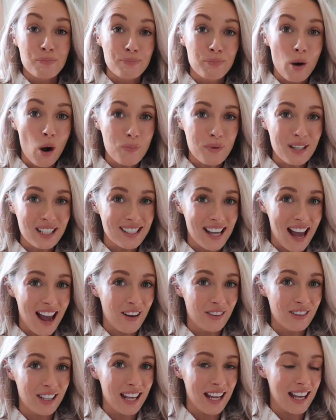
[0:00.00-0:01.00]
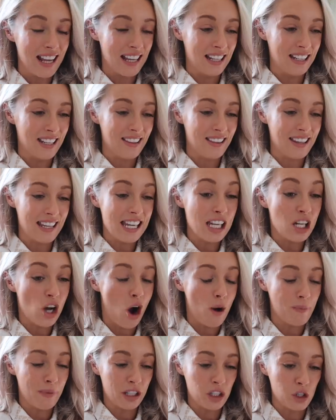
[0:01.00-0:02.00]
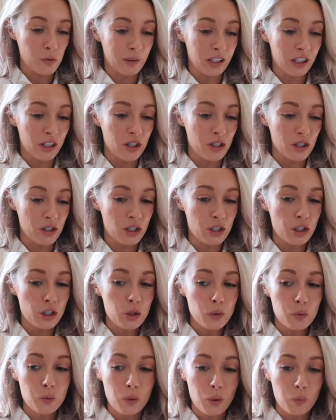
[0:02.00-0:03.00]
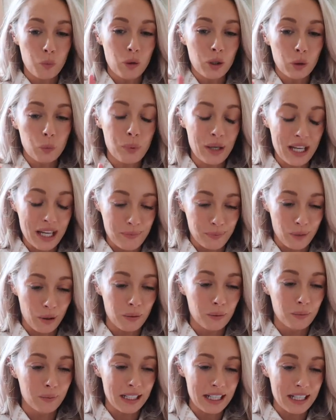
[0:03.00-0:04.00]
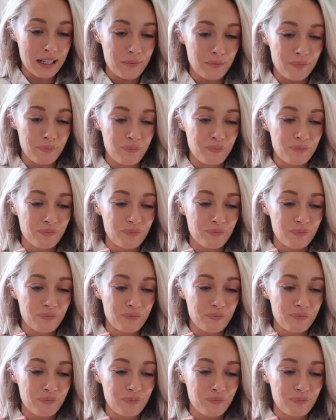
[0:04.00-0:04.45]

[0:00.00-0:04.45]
pop it down in the comments because you will be probably